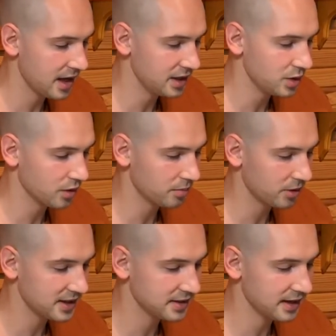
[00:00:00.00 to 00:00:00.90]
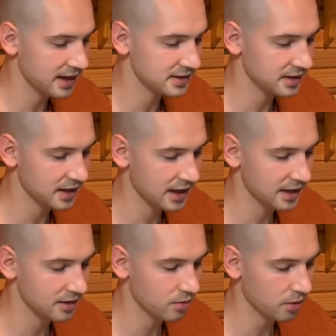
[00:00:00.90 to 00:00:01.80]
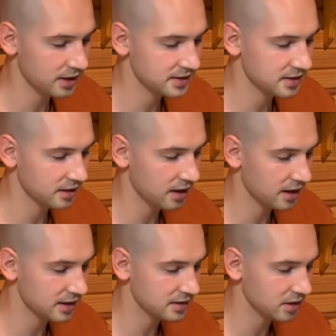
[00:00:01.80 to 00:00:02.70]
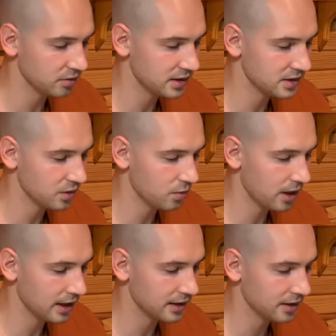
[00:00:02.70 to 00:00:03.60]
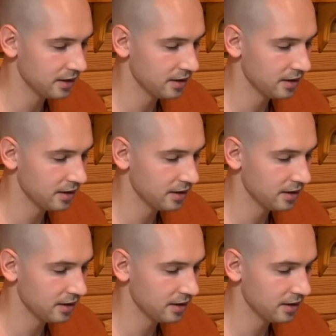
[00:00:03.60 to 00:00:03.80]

and you are present as the guide, what is the cause and reason why,